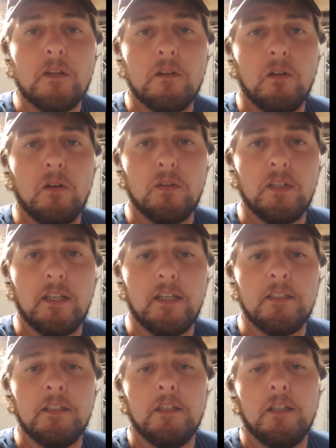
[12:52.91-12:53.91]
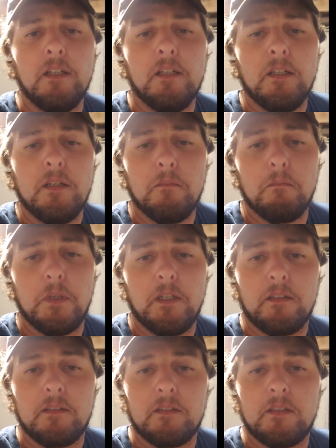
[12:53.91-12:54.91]
all that.
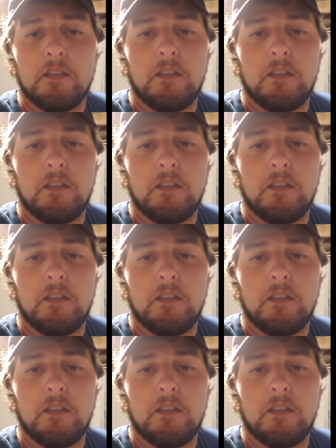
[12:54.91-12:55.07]
But